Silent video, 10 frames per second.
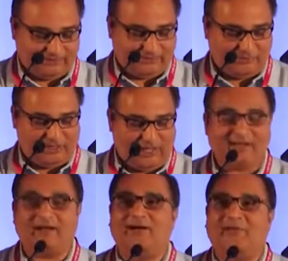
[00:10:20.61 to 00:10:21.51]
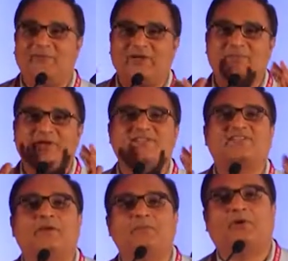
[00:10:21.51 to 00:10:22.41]
and it
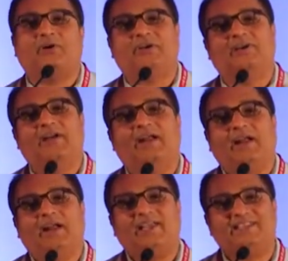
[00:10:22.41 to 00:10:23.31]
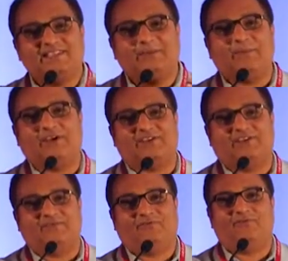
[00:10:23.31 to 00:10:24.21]
is an important
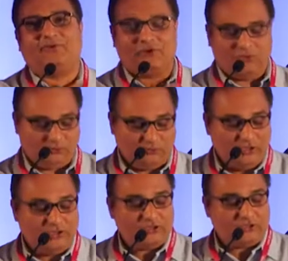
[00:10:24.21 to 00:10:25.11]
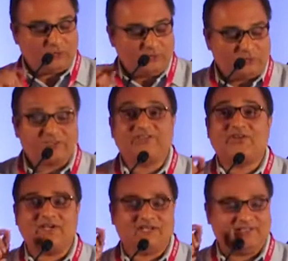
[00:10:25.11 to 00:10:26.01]
estimation for you to
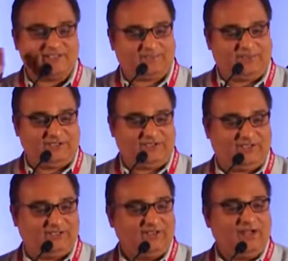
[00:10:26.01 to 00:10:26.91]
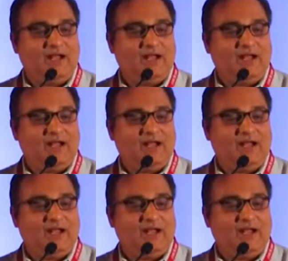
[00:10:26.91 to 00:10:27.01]
treat this patient